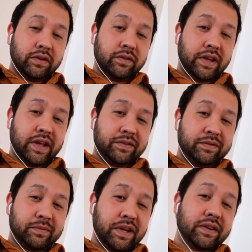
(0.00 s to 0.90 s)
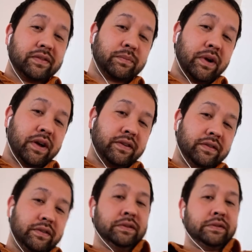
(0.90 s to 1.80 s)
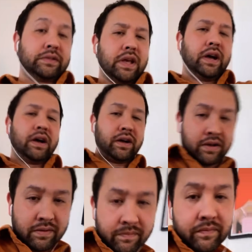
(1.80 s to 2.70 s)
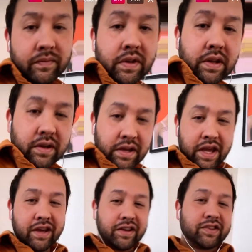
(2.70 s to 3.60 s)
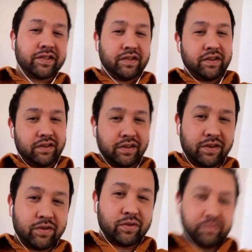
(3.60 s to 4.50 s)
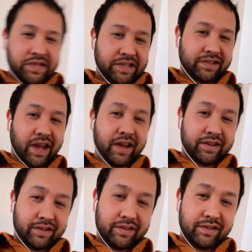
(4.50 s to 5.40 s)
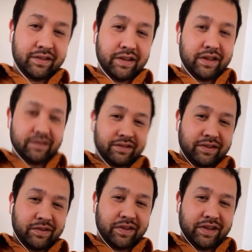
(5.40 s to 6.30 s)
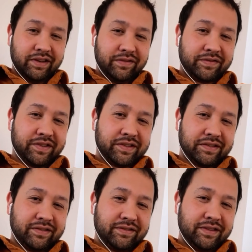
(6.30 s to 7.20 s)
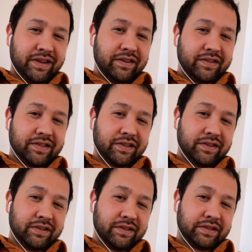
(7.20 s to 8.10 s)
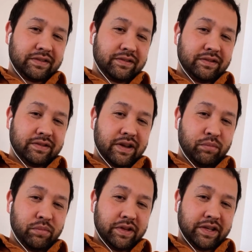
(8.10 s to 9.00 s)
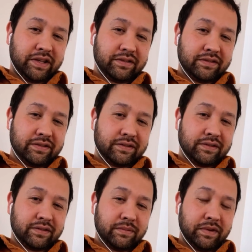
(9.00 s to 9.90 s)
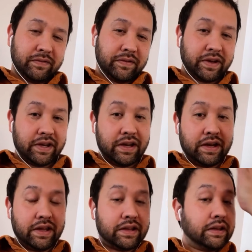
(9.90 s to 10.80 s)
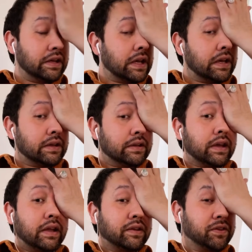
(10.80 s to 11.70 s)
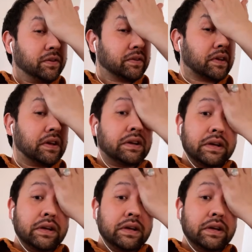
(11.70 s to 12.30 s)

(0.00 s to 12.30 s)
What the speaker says: Do tattoos make you smarter? Yeah, because they're all mistakes, and so like you've just, it's good. It's humbling to be a fucking idiot and get tattoos.